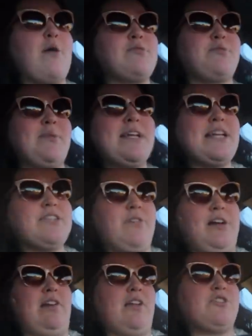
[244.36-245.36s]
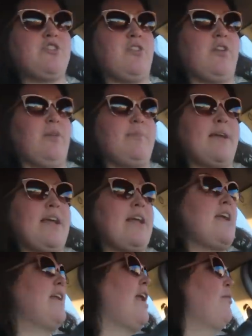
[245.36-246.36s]
I was reading during lunch a little bit
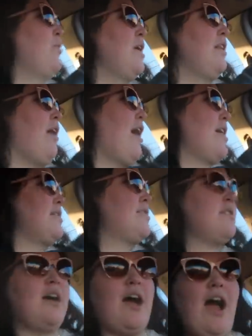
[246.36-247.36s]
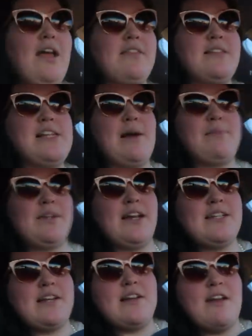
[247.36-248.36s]
and I realized I think I'm gonna
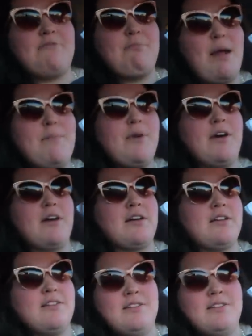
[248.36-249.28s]
DNF my book.